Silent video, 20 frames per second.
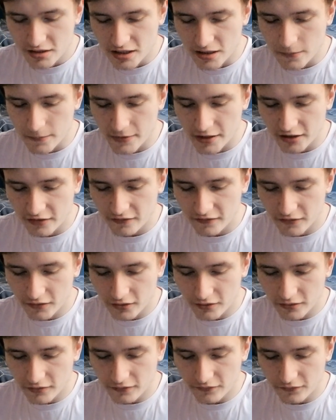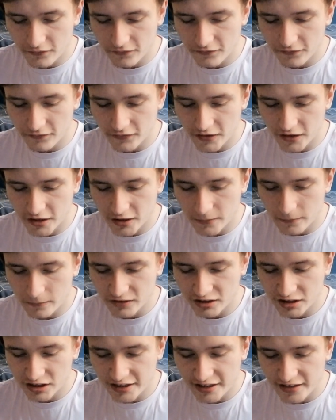I might have
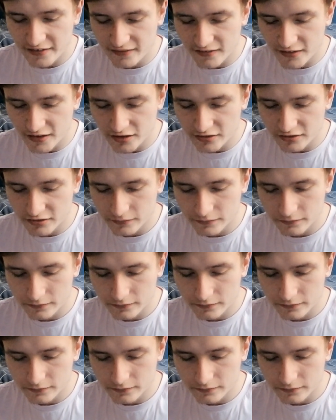deleted